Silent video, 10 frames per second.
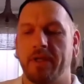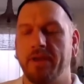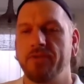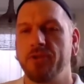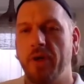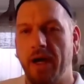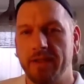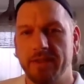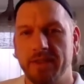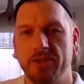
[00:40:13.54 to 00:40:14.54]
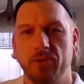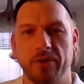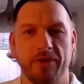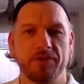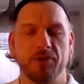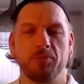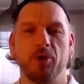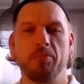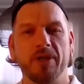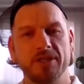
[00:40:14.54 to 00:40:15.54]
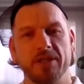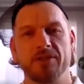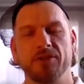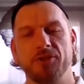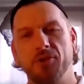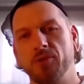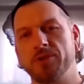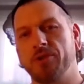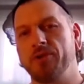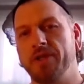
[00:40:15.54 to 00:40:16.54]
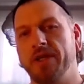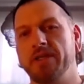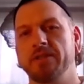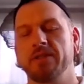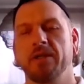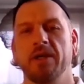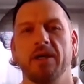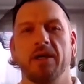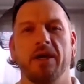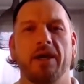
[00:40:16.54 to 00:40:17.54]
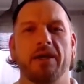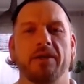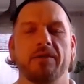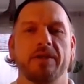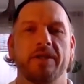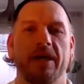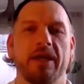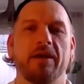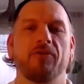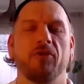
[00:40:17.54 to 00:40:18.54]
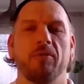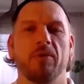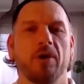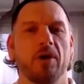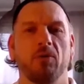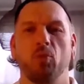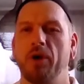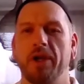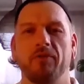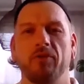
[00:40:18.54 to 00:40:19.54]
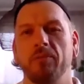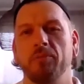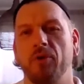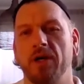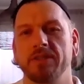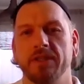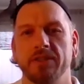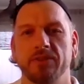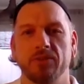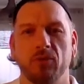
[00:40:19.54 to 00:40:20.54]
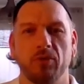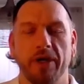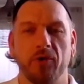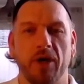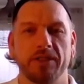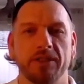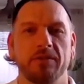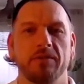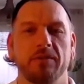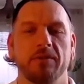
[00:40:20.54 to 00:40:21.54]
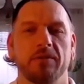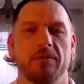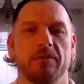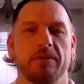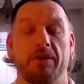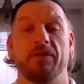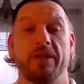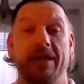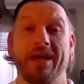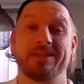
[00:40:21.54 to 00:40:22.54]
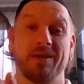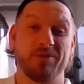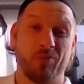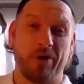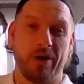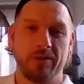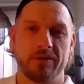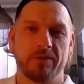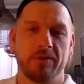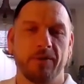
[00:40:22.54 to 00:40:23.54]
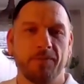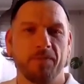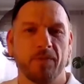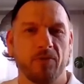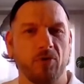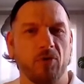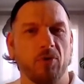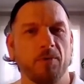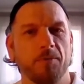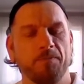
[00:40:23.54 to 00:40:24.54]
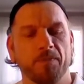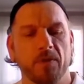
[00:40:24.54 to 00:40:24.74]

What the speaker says: gives you access or gives you permission to do certain things, and the data from whatever process or interaction definitely ends up somewhere else. Mm-hmm. So